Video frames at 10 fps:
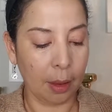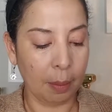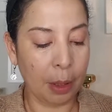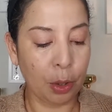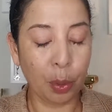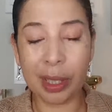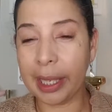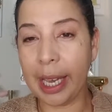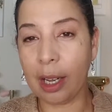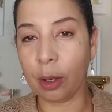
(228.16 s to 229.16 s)
but you really
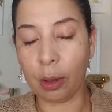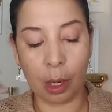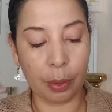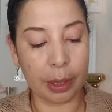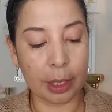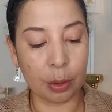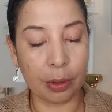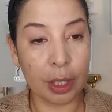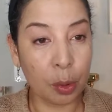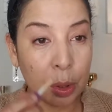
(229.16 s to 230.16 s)
can't go wrong with this one.
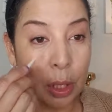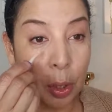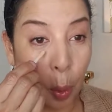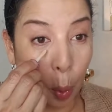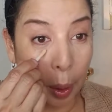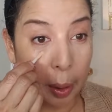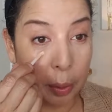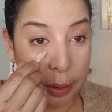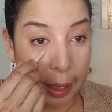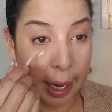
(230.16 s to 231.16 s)
This one's a great
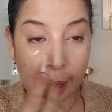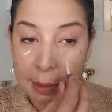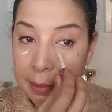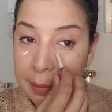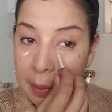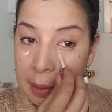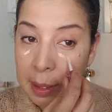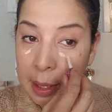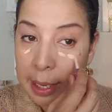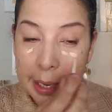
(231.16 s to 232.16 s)
one to have.
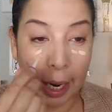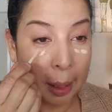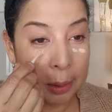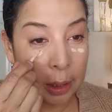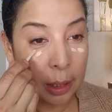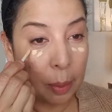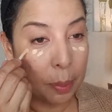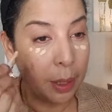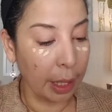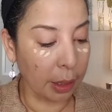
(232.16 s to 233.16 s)
Now I'm just going to
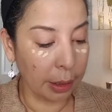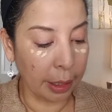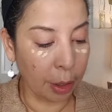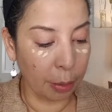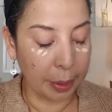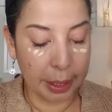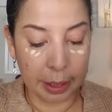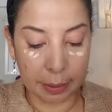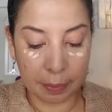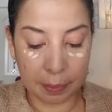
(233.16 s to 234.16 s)
put a little bit.